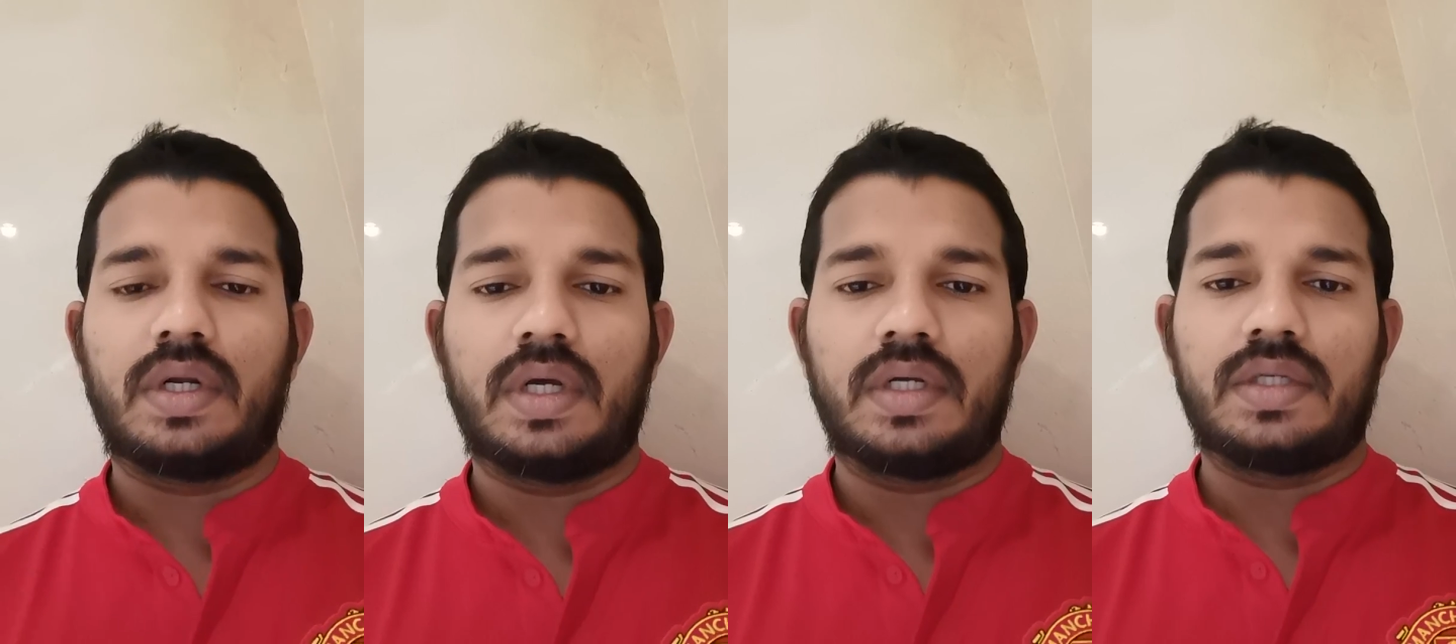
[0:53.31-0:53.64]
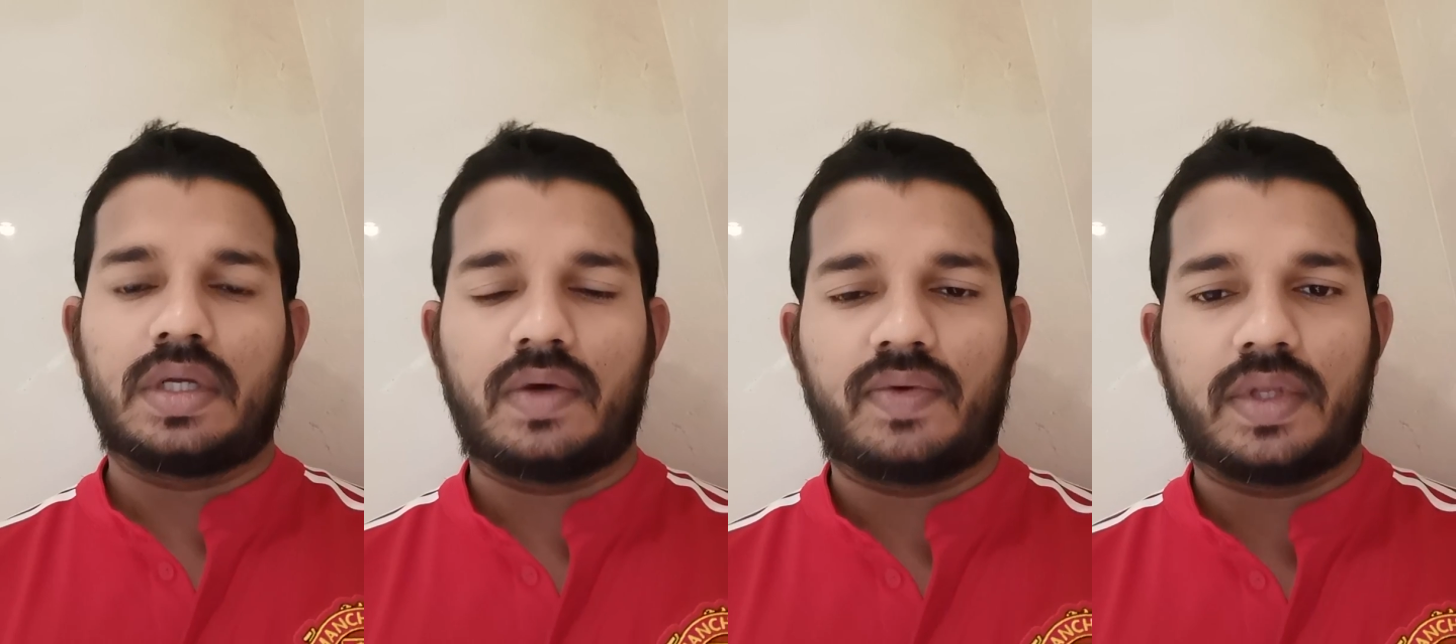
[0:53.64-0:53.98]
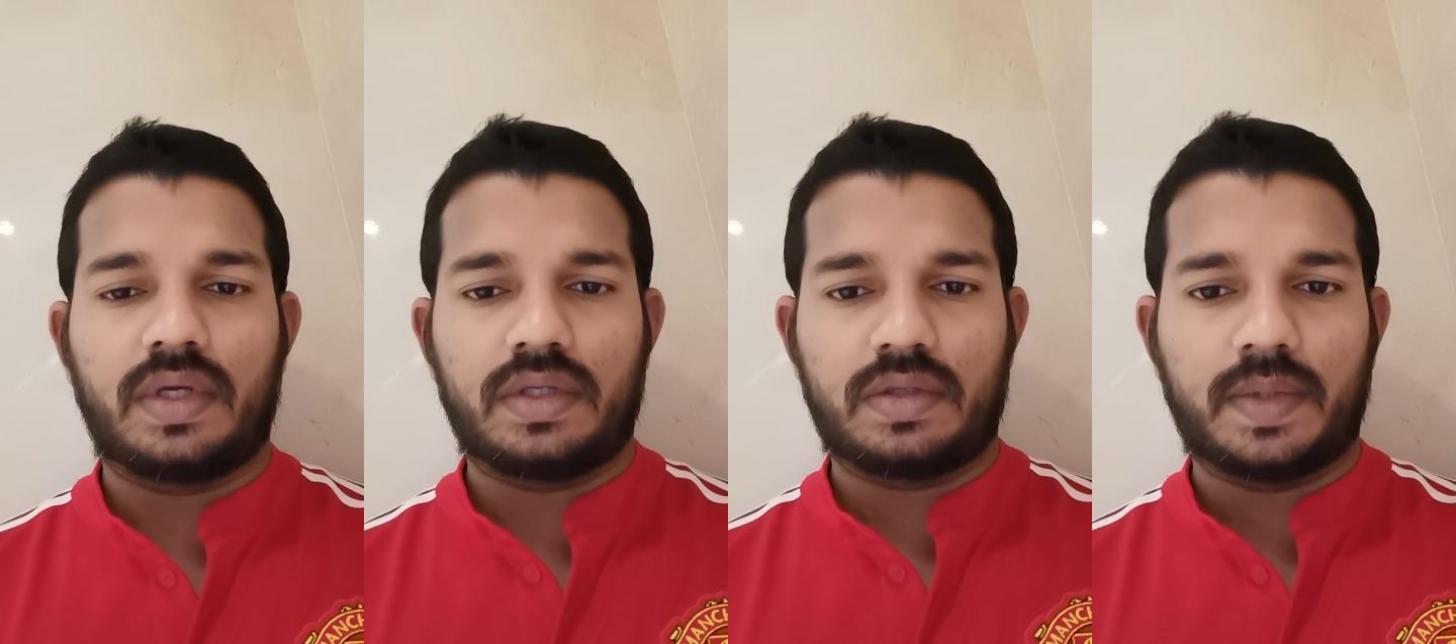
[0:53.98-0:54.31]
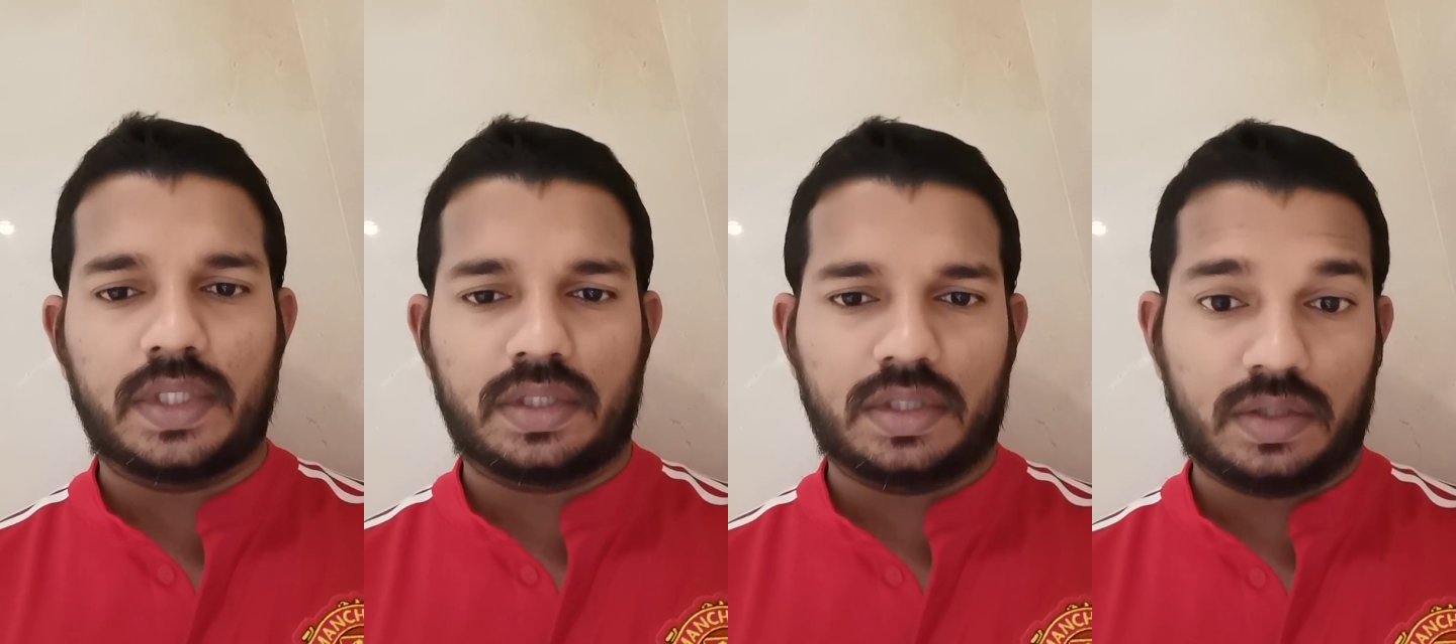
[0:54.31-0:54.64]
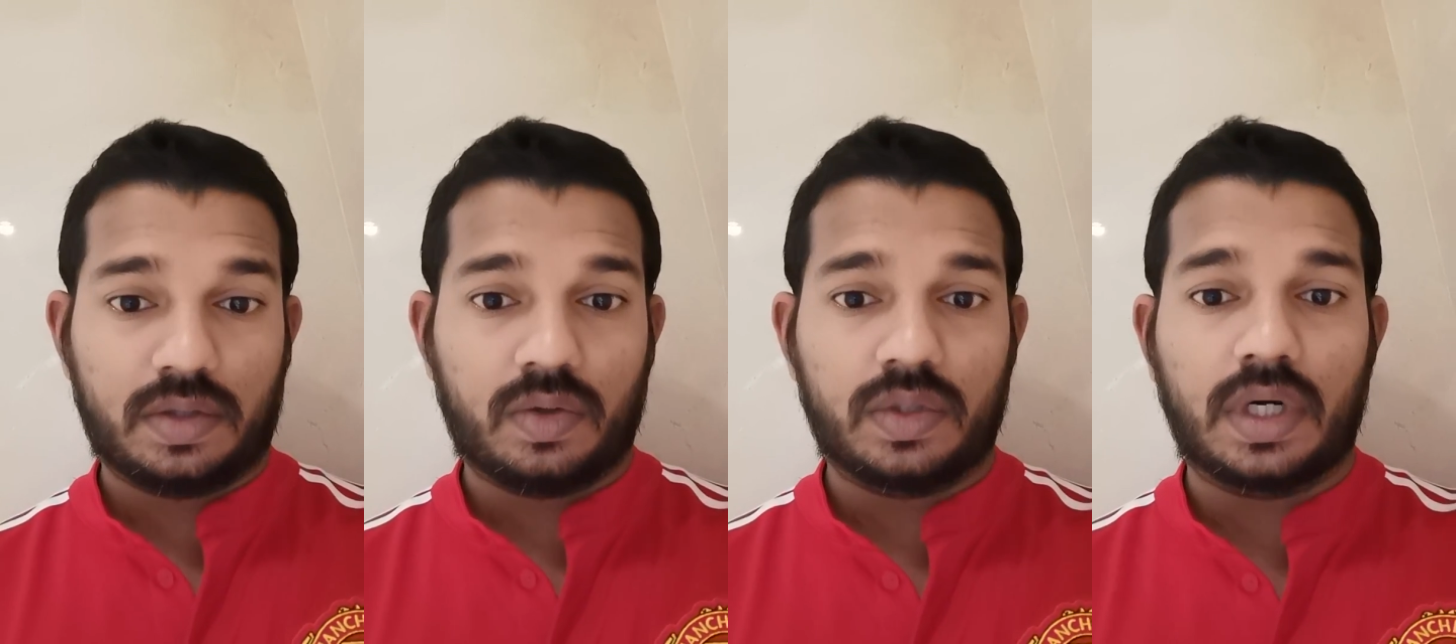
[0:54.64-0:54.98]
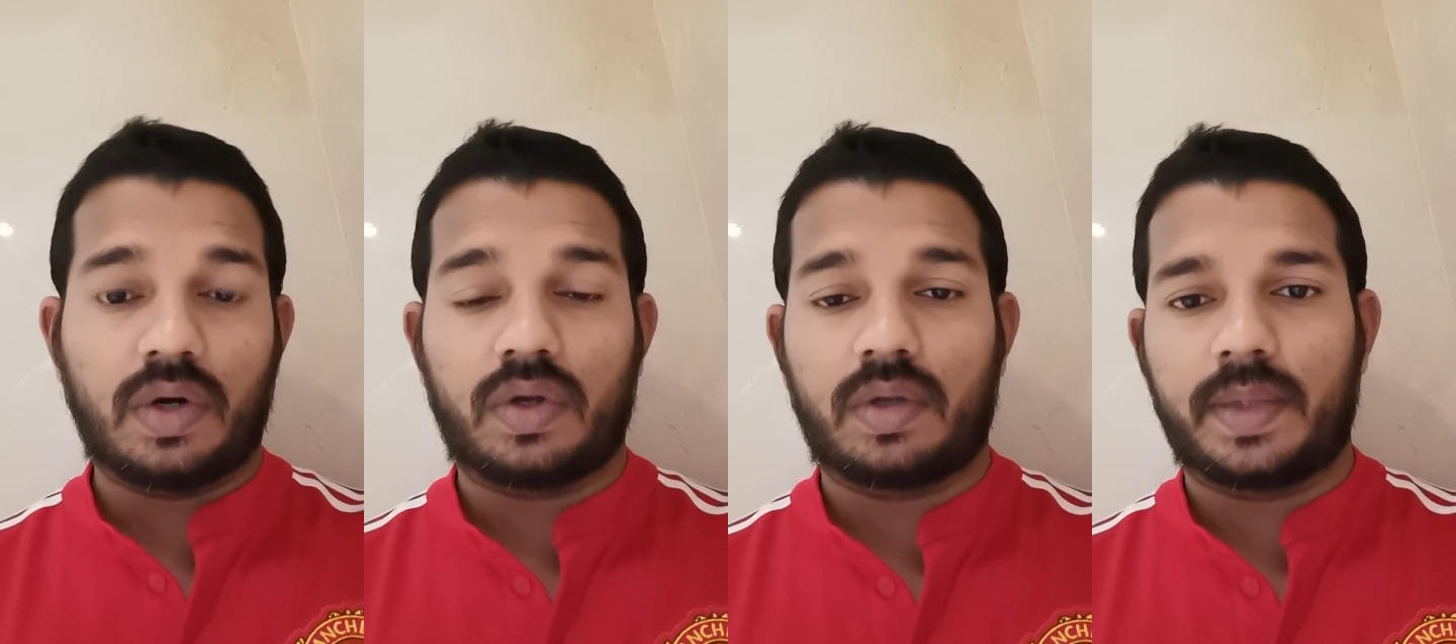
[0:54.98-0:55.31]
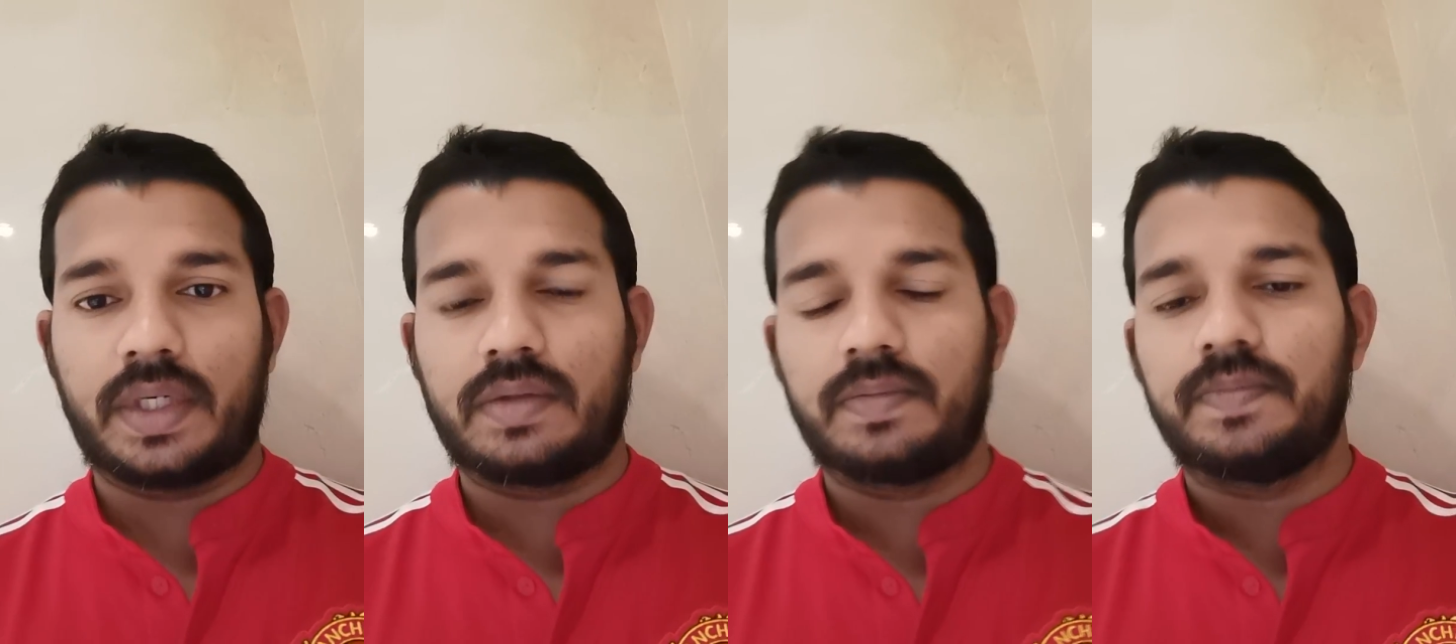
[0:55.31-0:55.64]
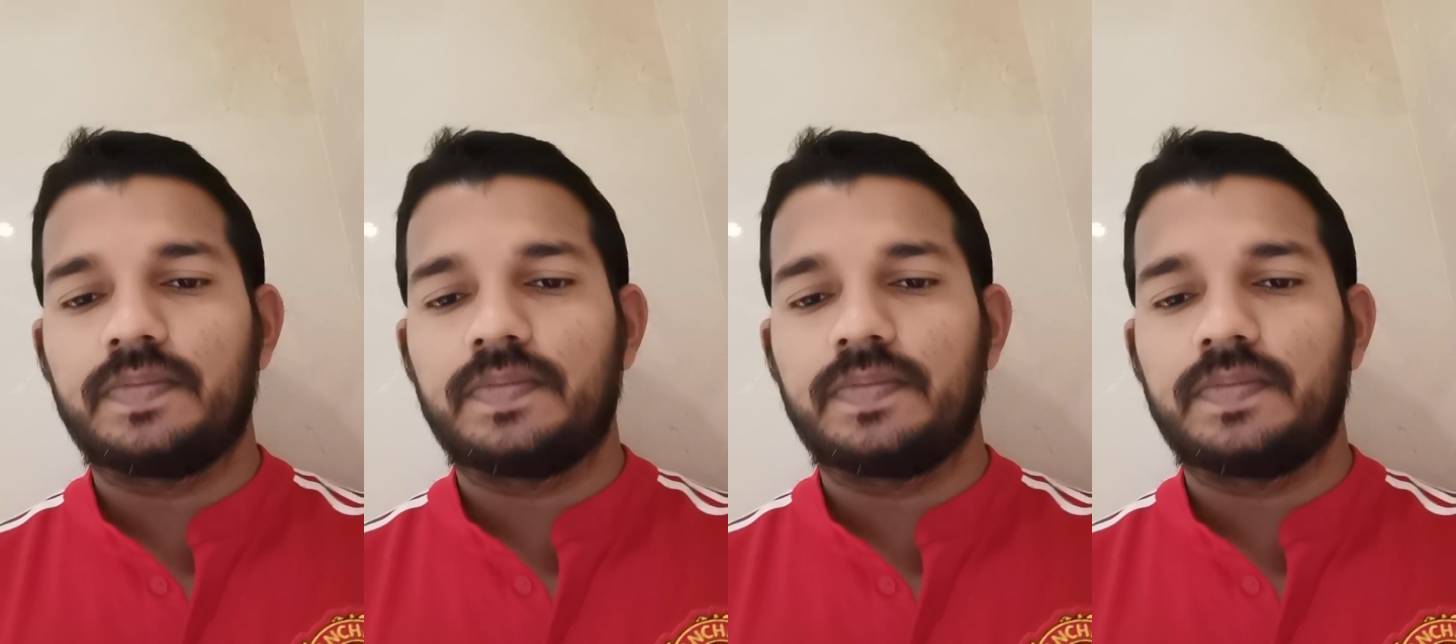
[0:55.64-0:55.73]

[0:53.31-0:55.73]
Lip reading: dates and everything is mentioned on that document.